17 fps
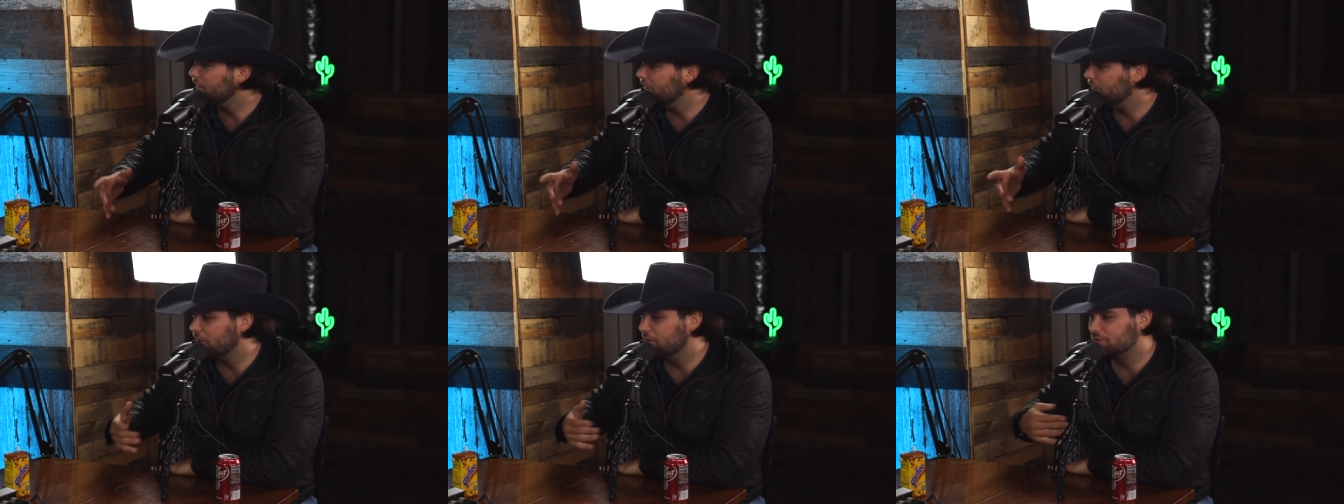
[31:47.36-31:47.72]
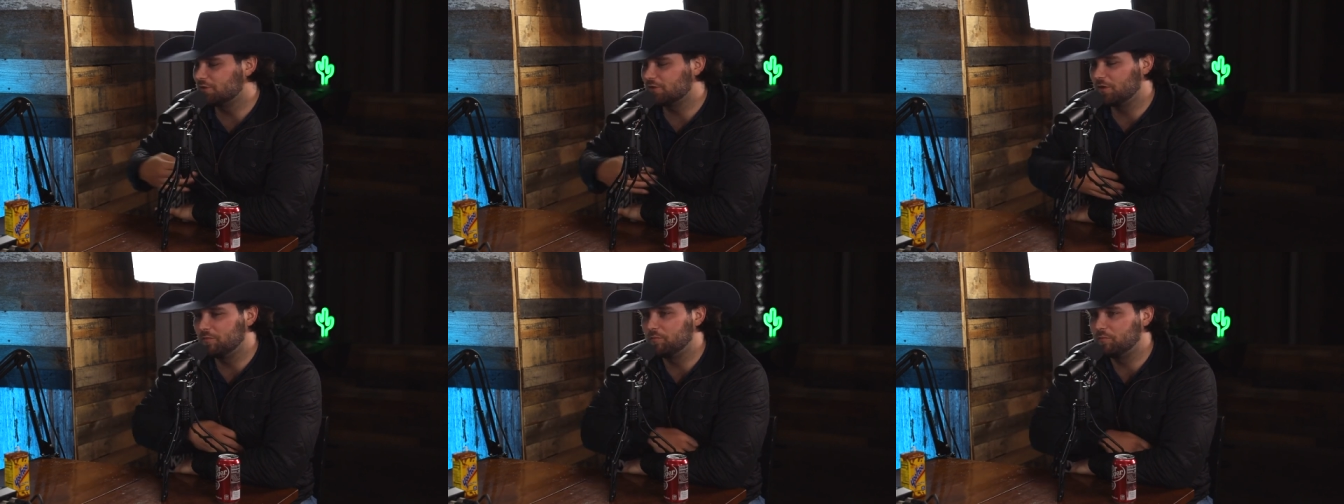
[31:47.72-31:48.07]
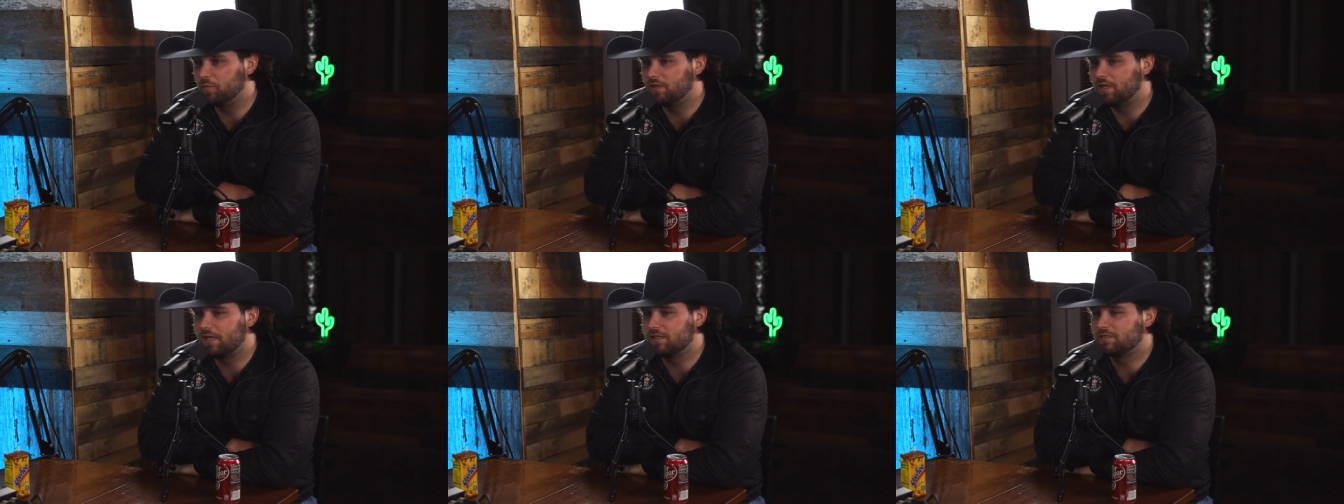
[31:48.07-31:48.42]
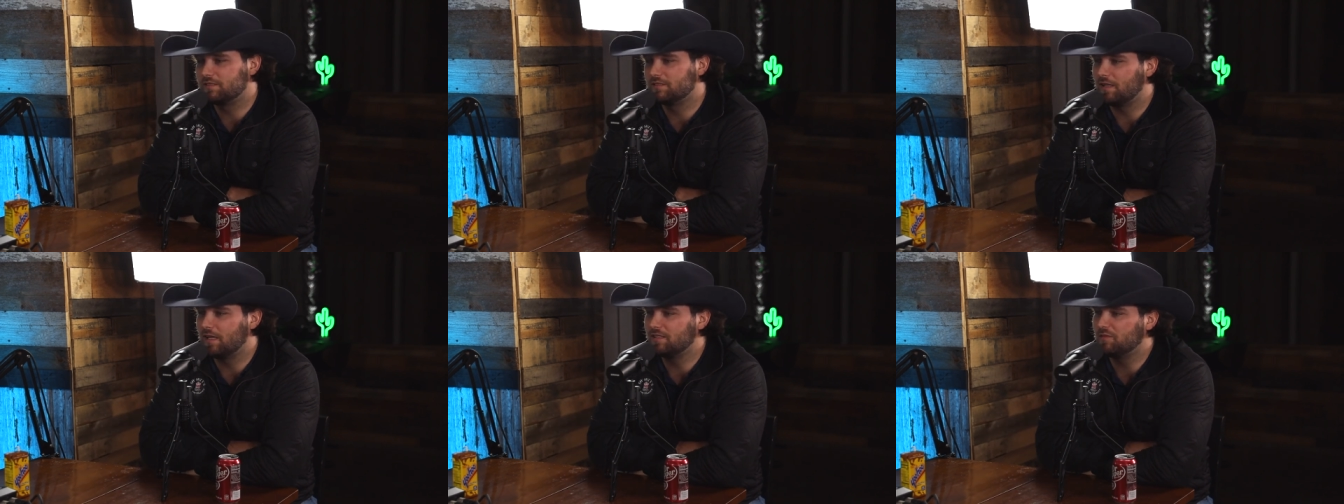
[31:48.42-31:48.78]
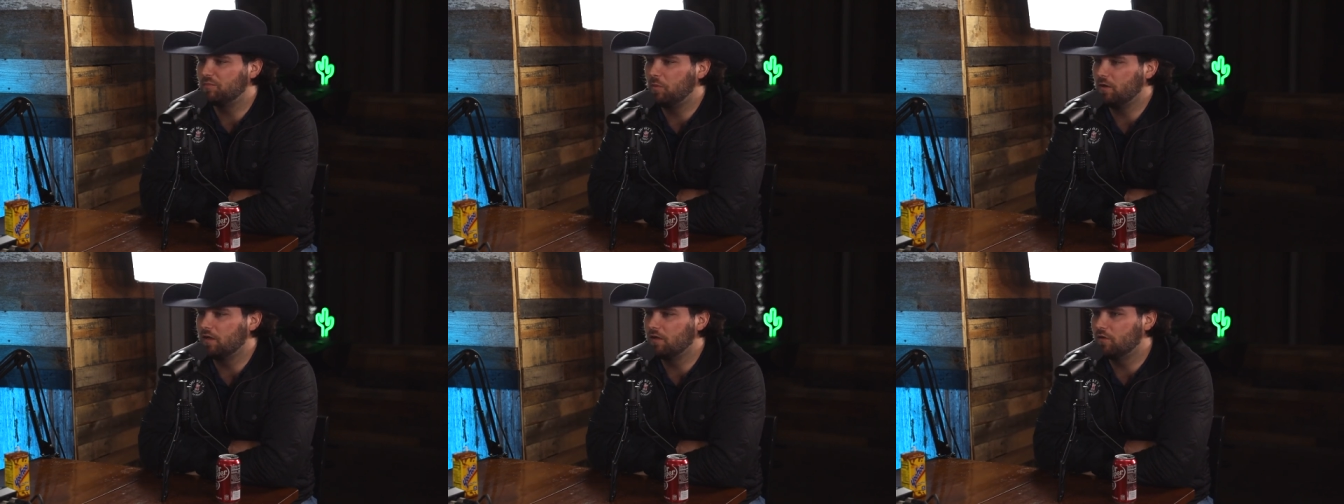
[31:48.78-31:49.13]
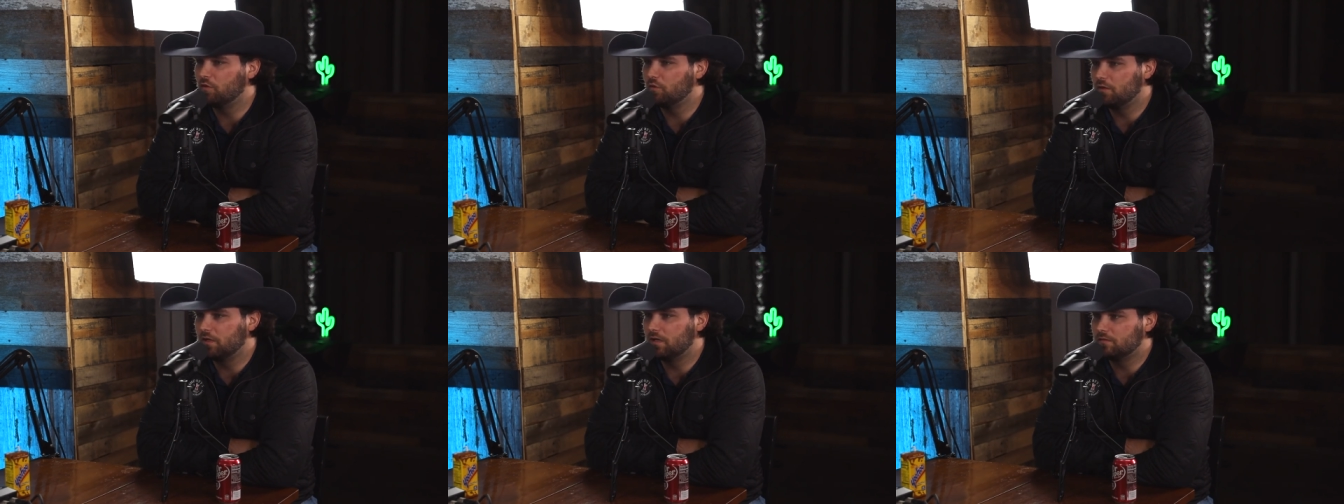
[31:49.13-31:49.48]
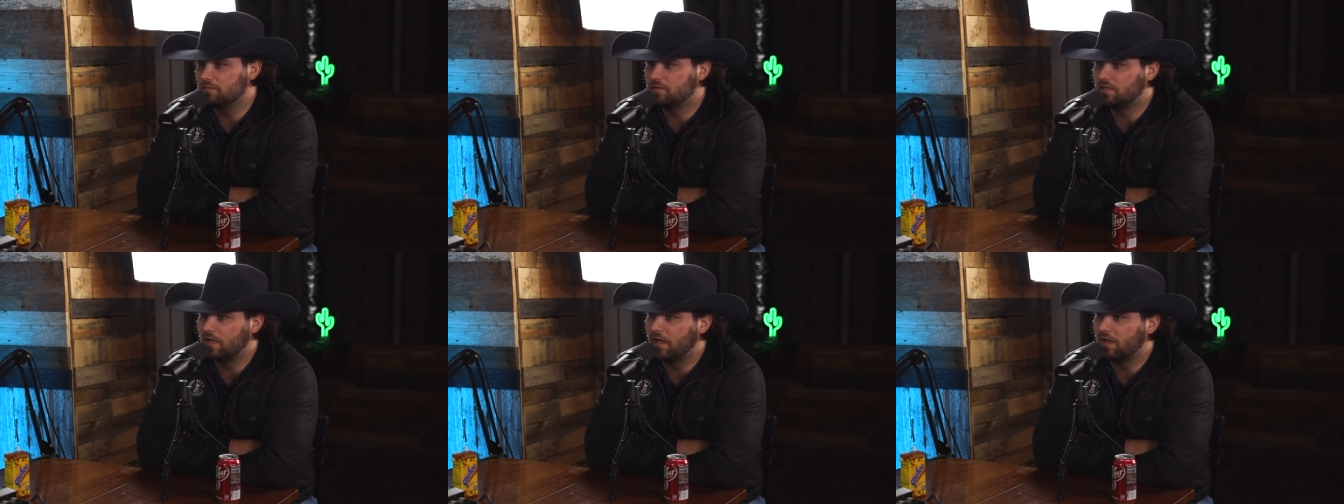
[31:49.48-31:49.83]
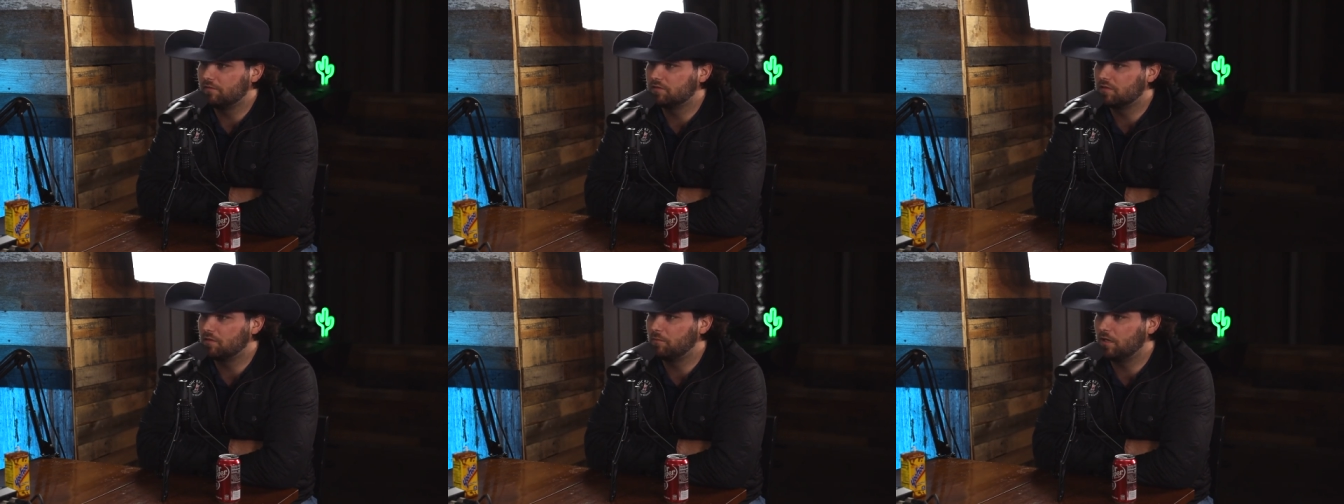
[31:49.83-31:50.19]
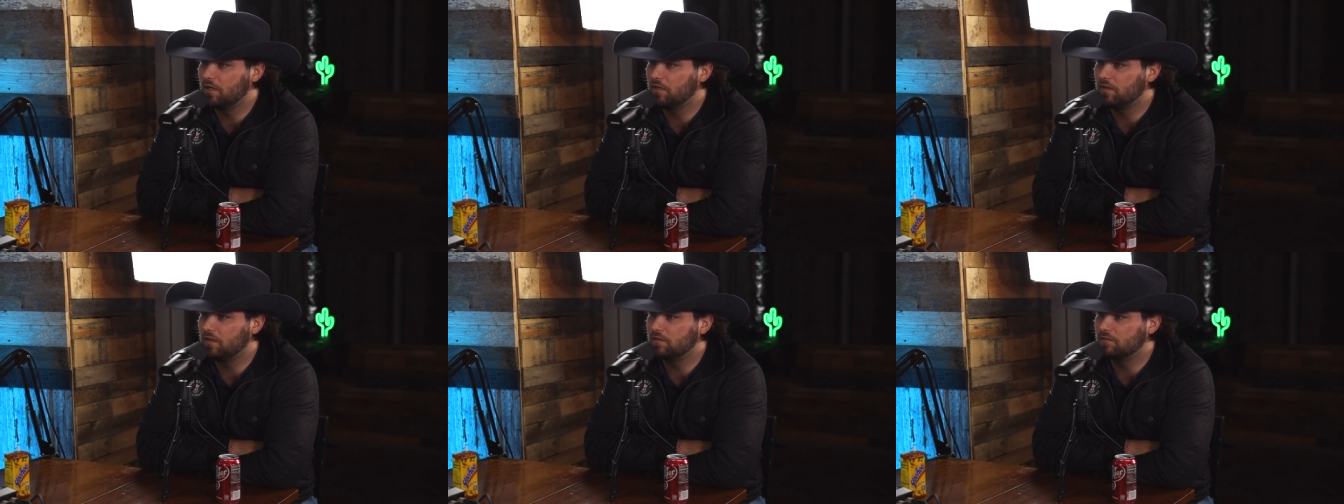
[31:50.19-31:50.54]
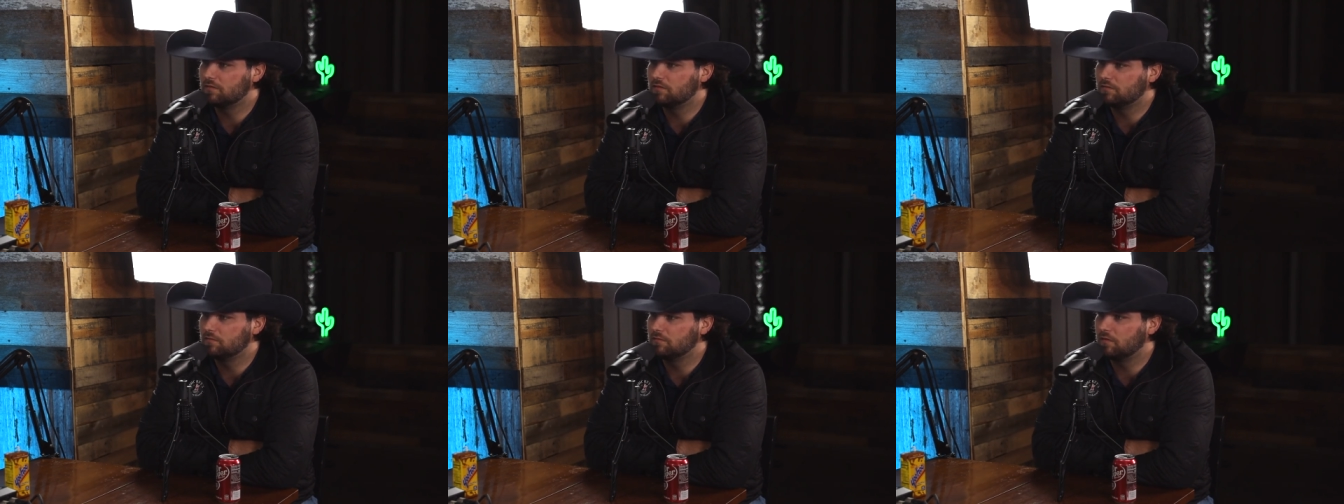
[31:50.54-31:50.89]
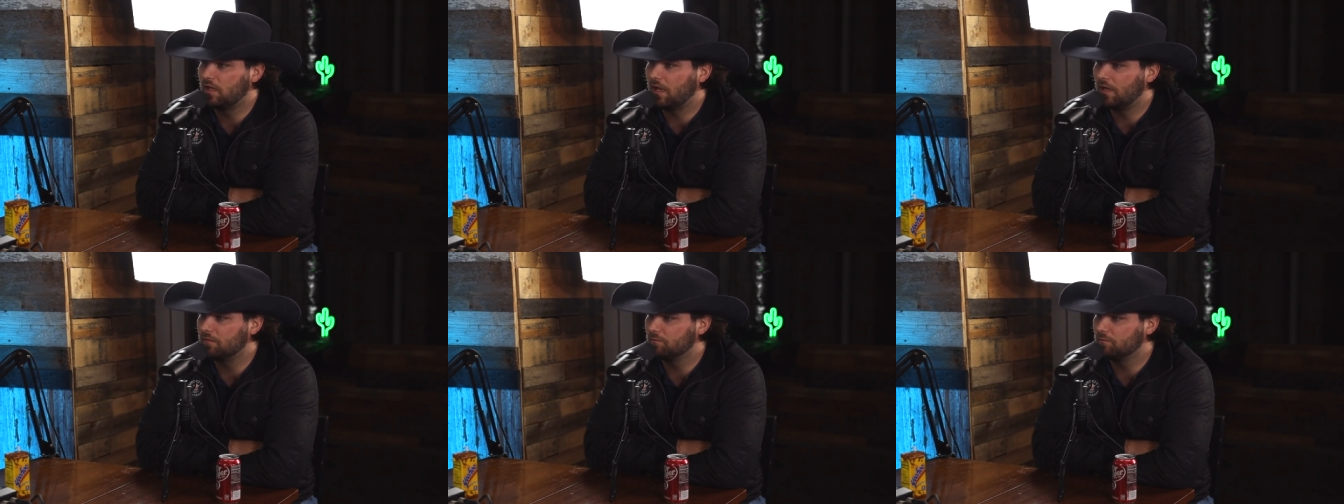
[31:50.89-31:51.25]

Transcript: Yeah. You know, so, mm-hmm. but that's that's pretty cool to, to have somebody that's, like,